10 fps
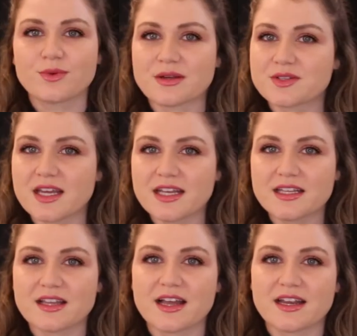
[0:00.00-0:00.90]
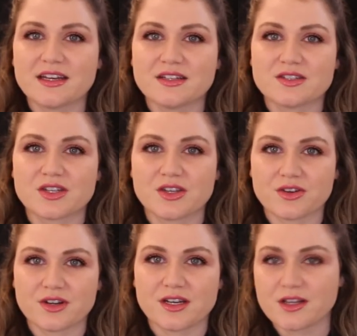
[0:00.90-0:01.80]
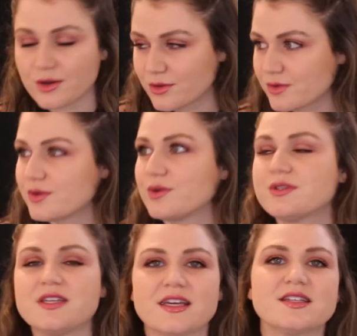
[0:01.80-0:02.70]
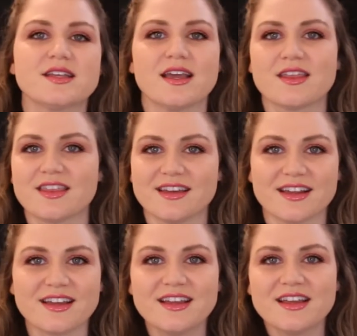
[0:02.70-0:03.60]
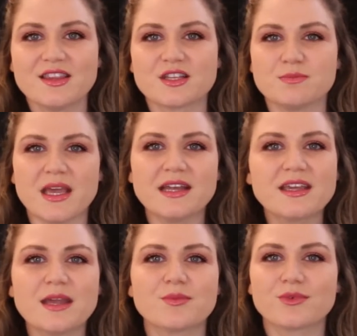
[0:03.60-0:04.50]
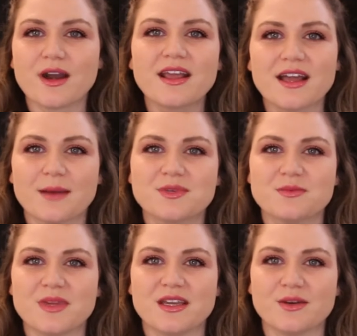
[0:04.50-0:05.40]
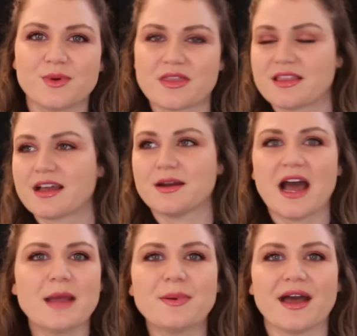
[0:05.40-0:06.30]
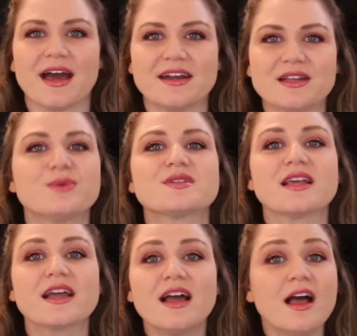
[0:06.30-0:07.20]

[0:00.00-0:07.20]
When I was getting in line in security to go through the whole TSA thing, this man came running up to me with like an iPad and he was like,